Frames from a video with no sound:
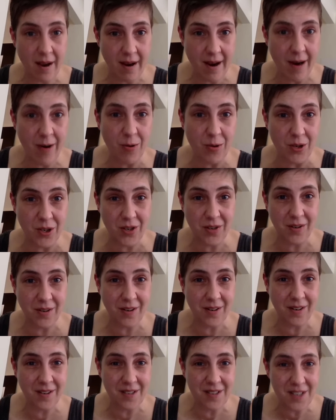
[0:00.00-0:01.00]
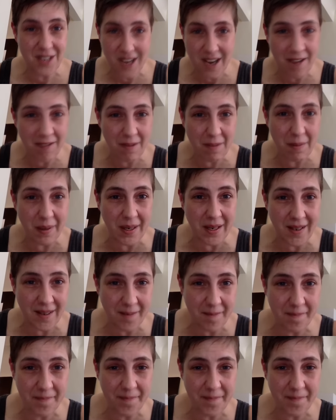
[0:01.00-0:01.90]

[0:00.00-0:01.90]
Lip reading: out to everybody.